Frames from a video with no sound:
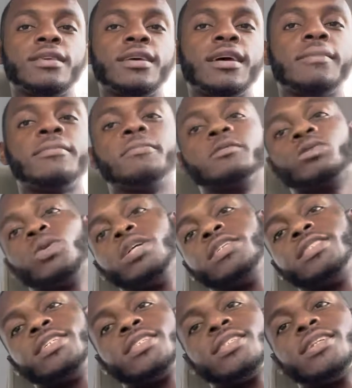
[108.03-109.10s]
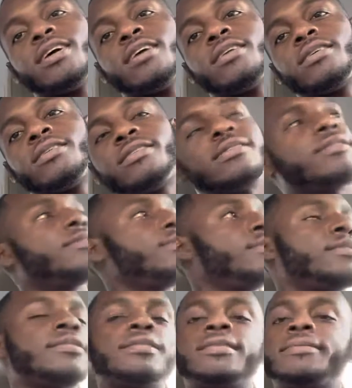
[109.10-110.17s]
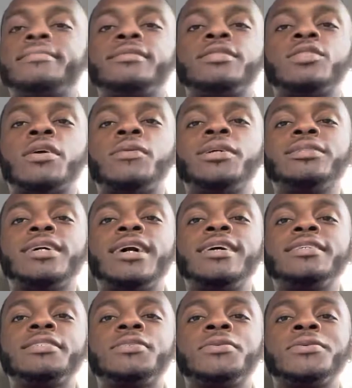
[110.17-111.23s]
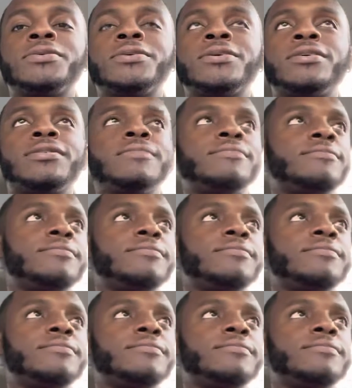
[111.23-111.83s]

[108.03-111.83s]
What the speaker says: Yeah, I'm 26 now. So I went to high school,